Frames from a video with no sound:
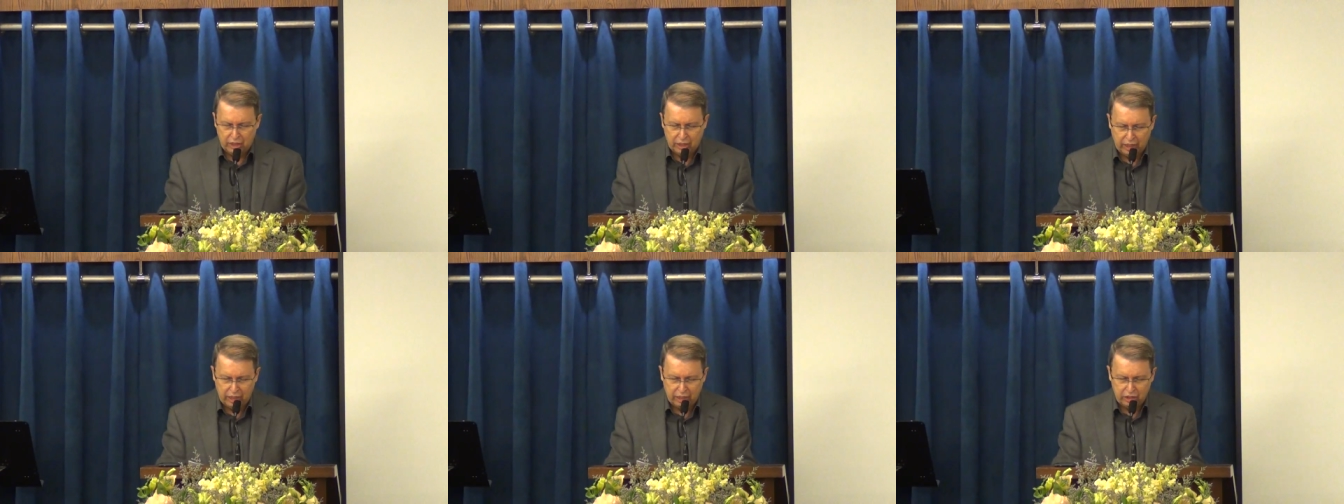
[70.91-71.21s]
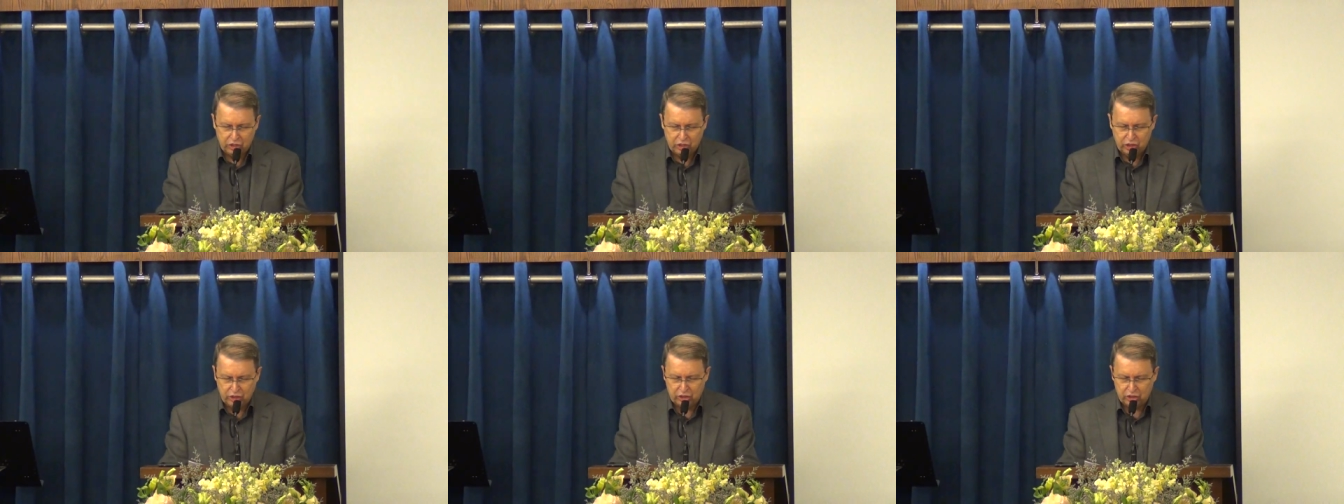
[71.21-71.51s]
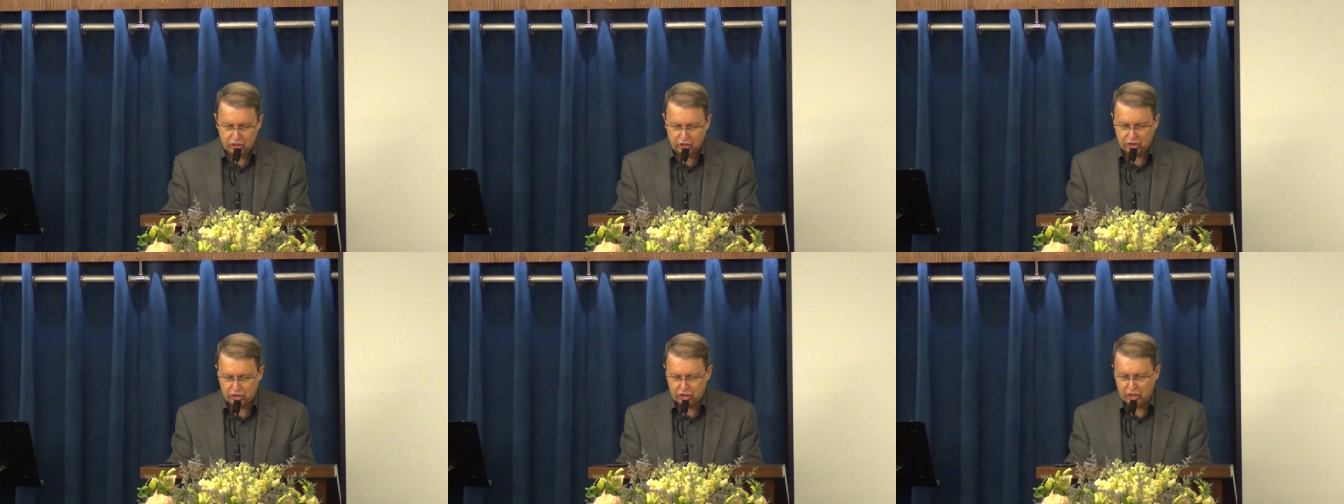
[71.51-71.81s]
In
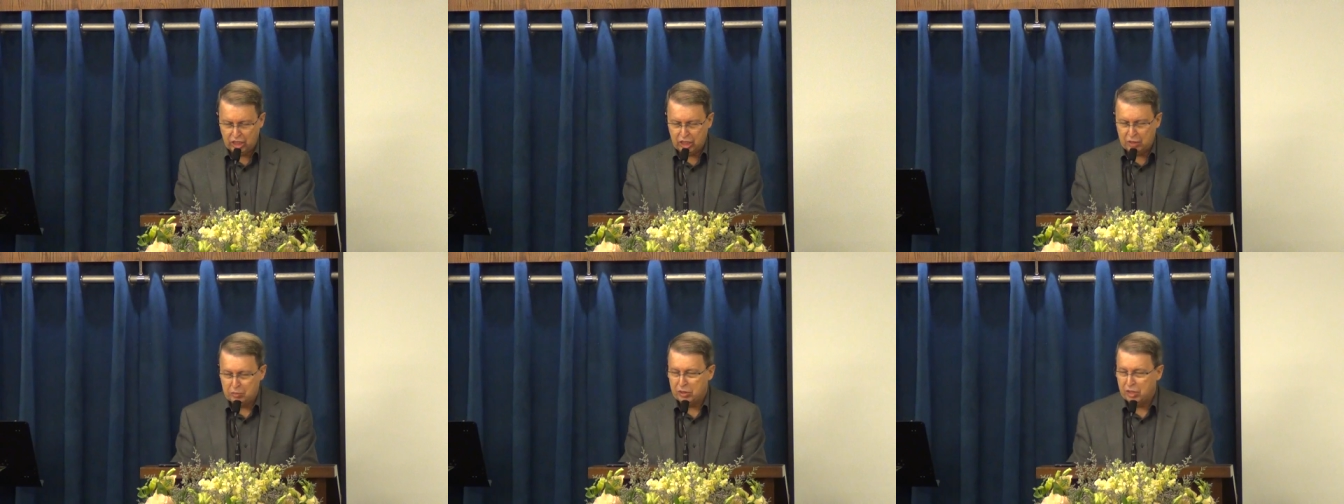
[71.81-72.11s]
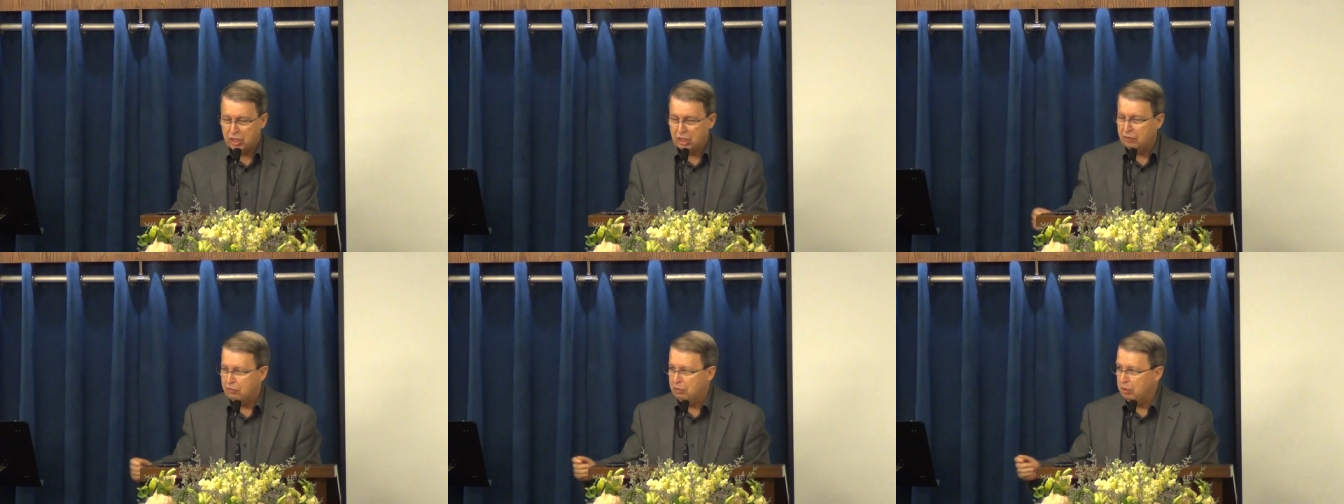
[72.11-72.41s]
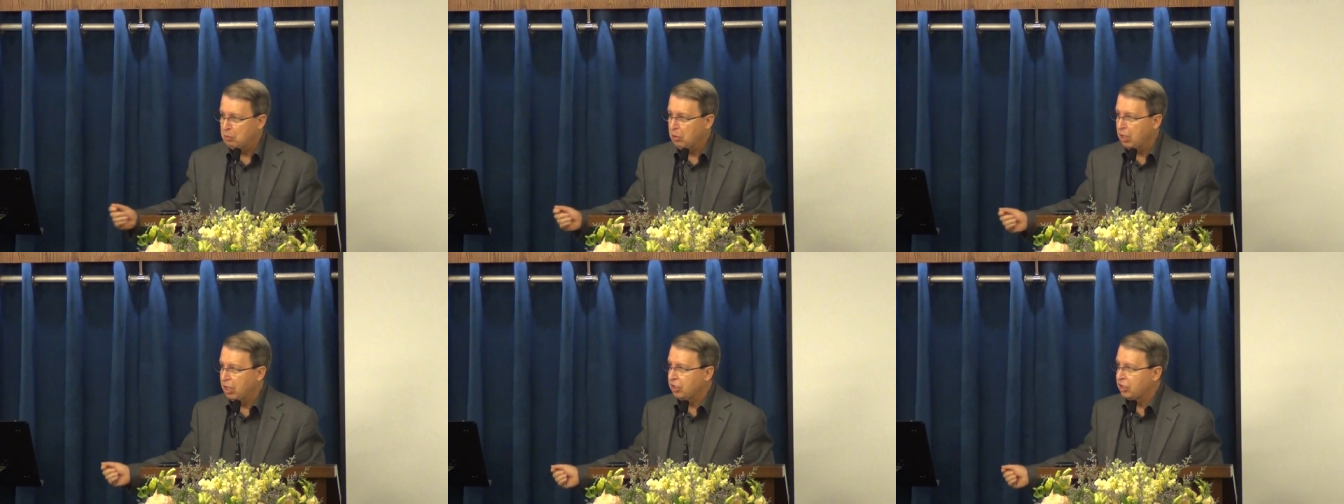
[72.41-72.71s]
Jesus' name, and
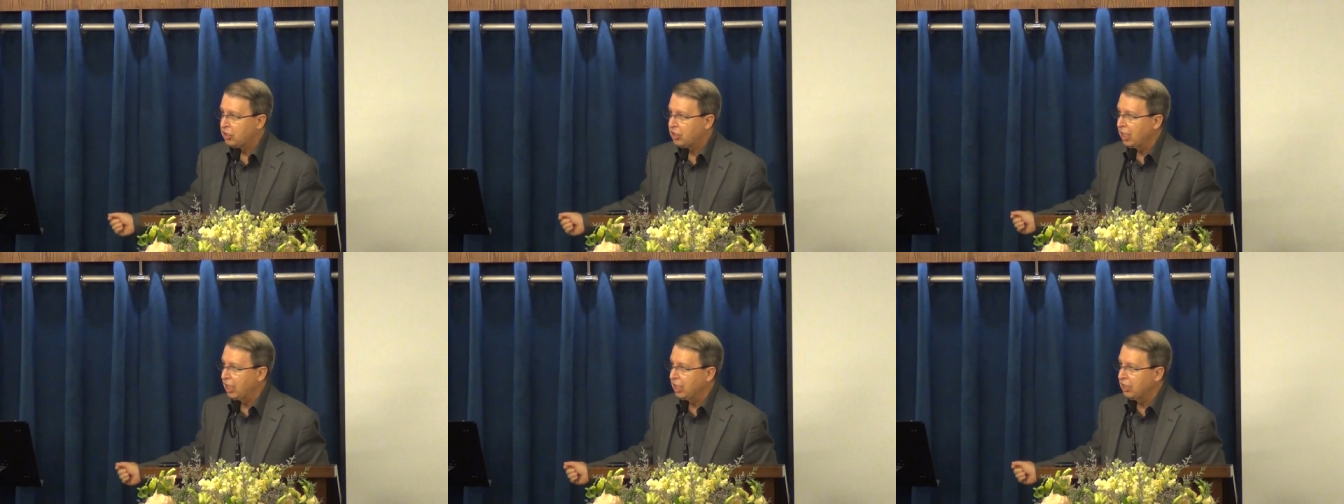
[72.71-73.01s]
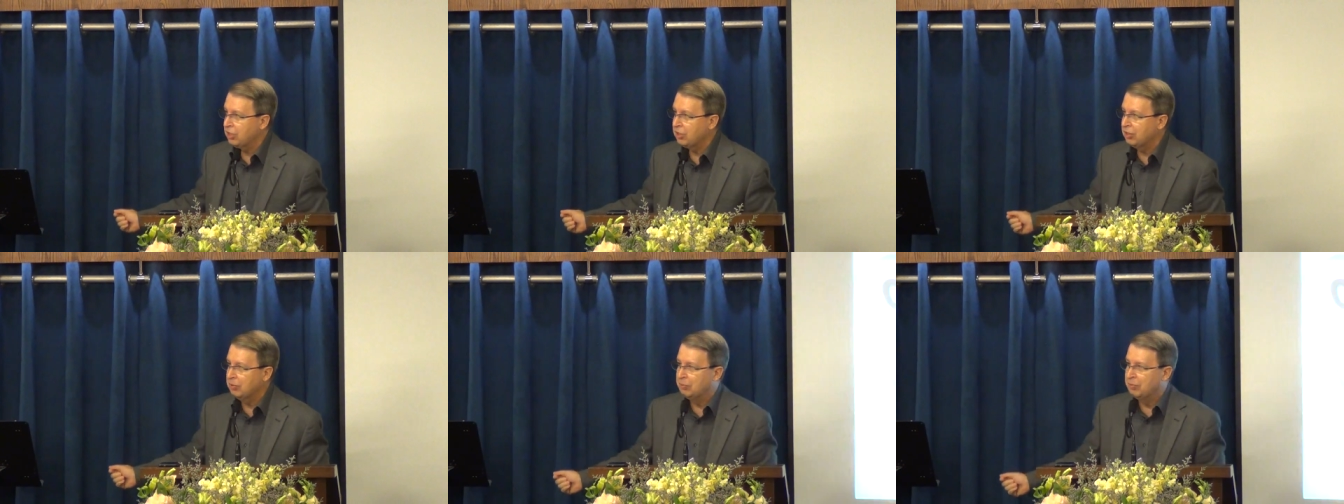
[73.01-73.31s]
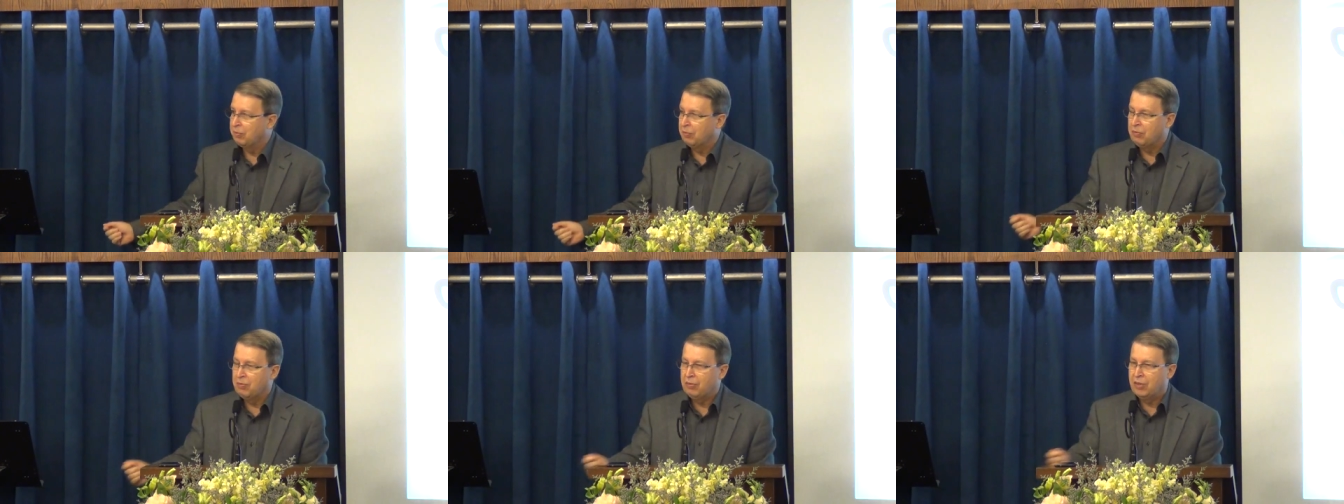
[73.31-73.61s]
everyone says,
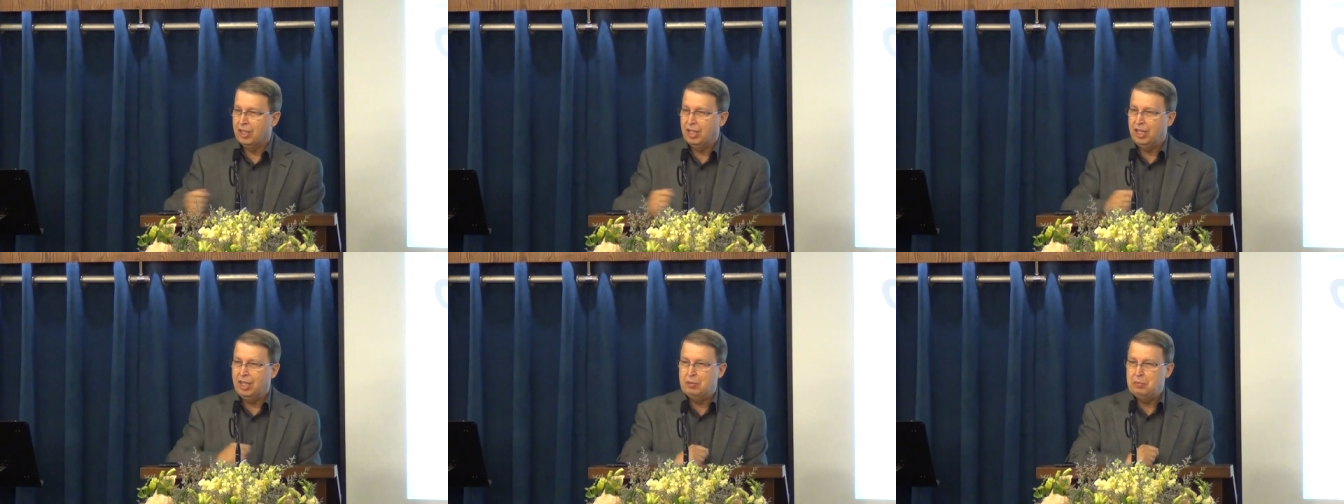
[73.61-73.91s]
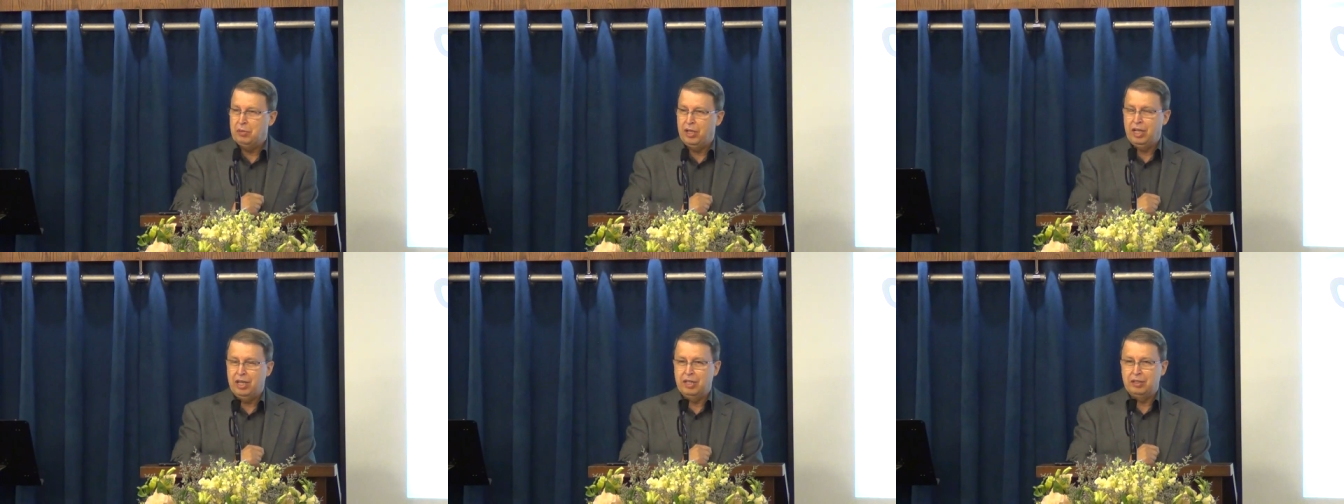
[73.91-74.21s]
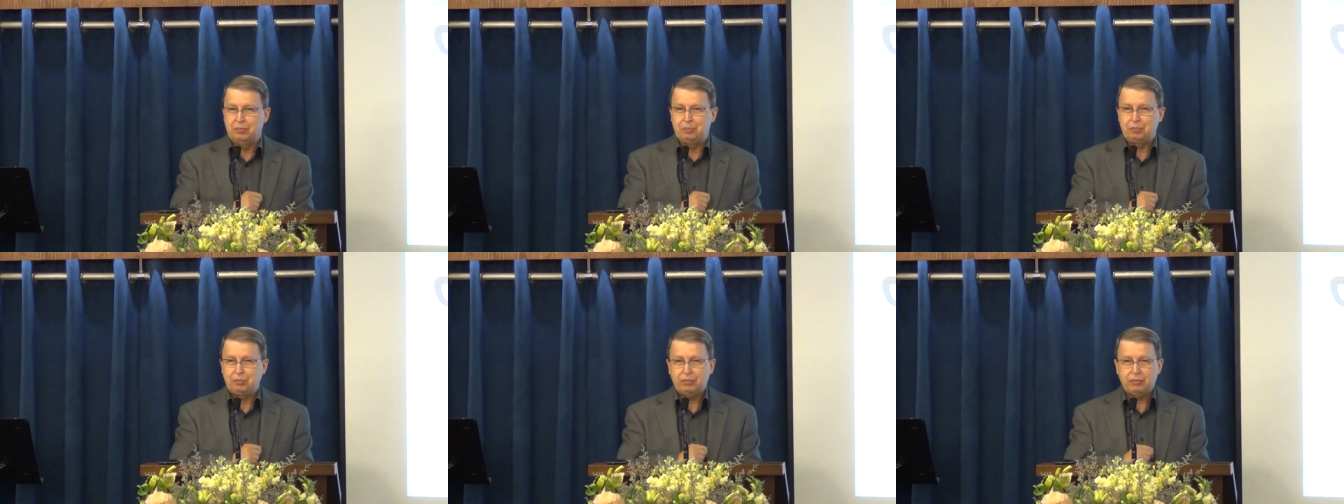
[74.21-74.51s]

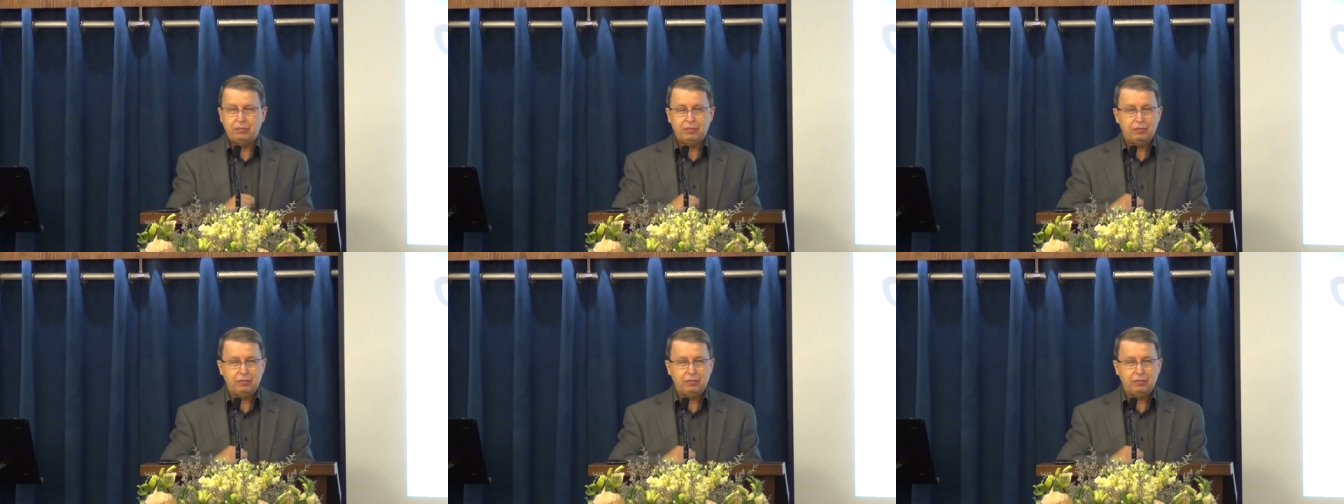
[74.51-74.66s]
Amen. Amen.